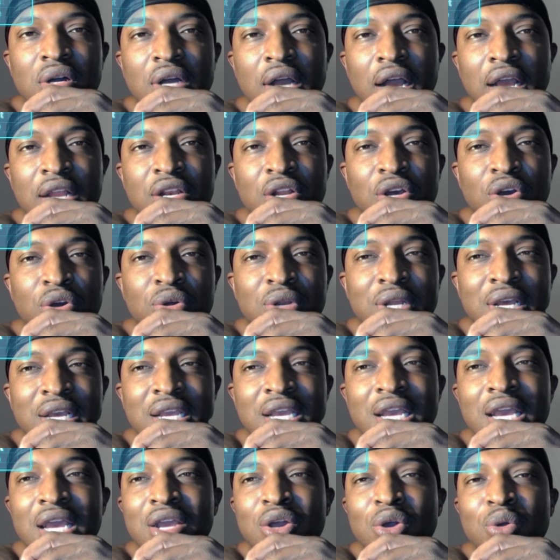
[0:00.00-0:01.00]
know that
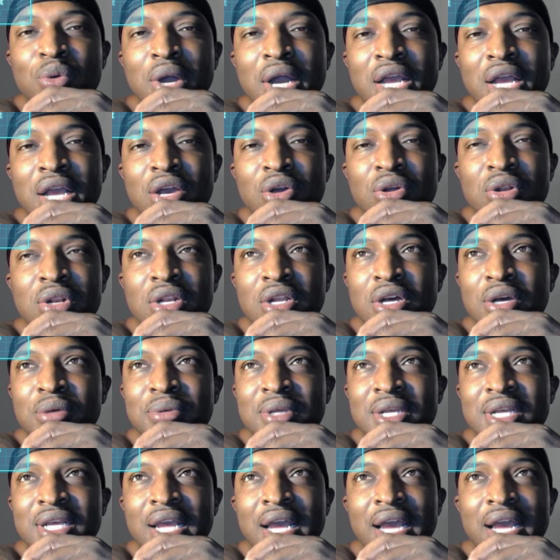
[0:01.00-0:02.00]
KOYO Club,
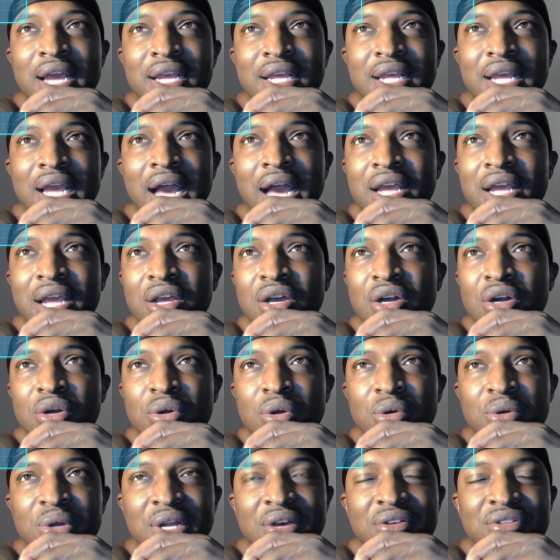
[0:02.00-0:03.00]
Kyo,
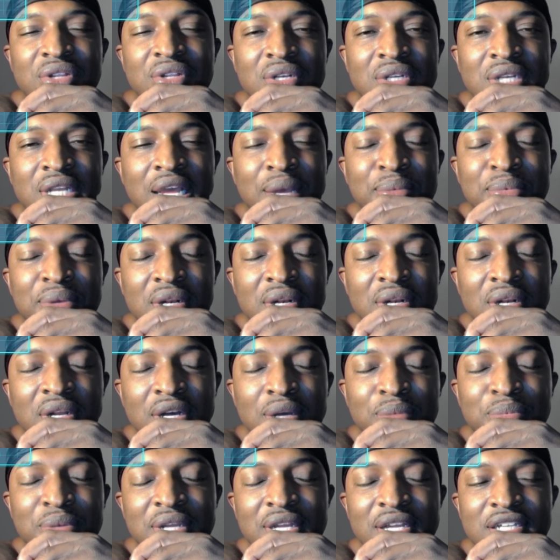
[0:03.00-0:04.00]
or whatever the name of the club
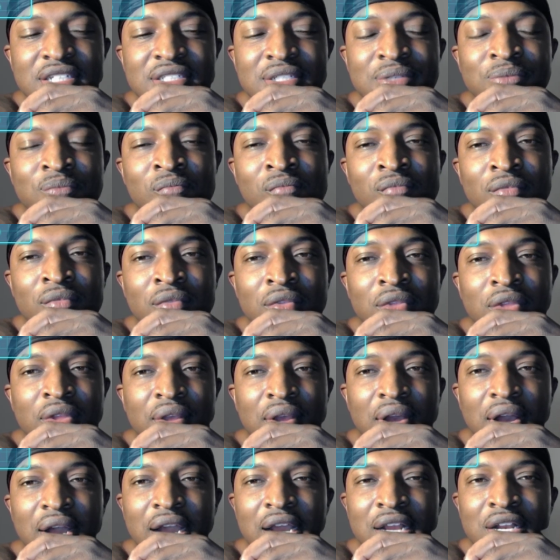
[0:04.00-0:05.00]
is,
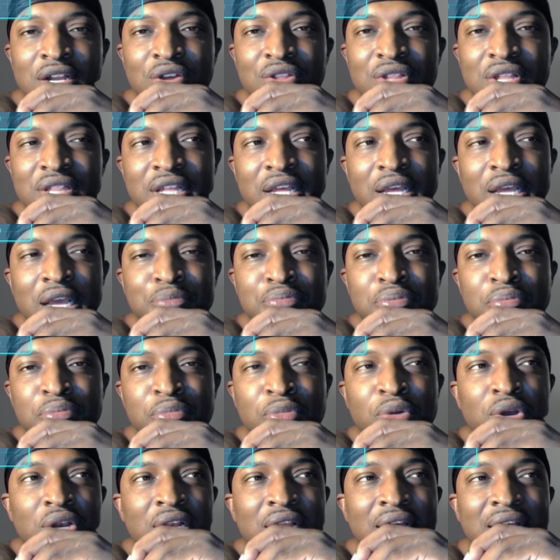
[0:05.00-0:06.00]
I know that they have
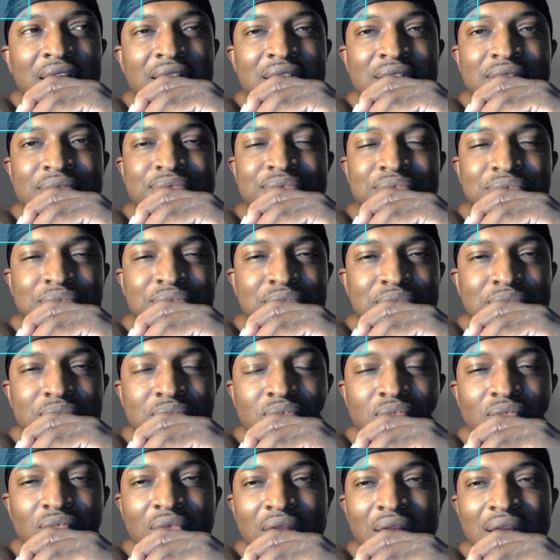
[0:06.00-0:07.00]
promoted like
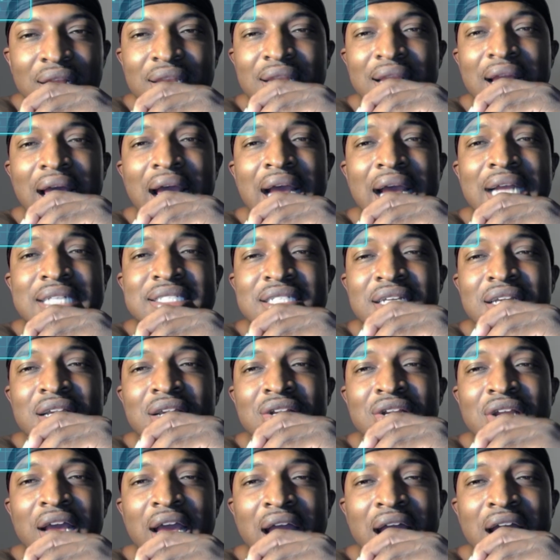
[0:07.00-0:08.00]

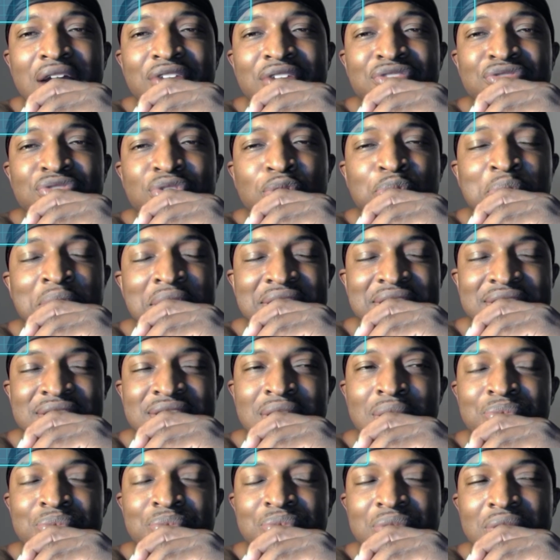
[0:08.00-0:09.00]
Latin or Afro beats or
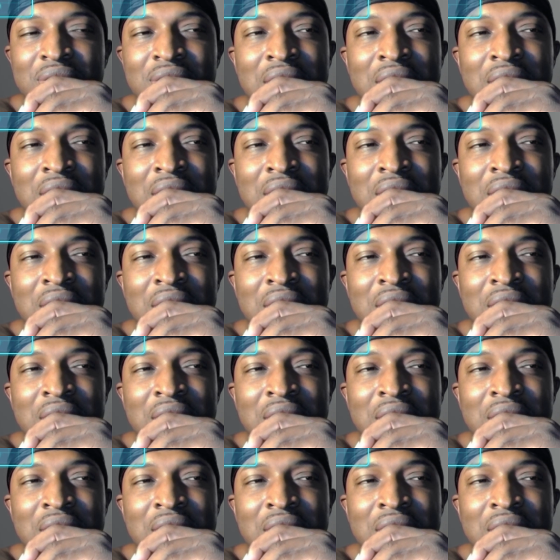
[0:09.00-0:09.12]
something.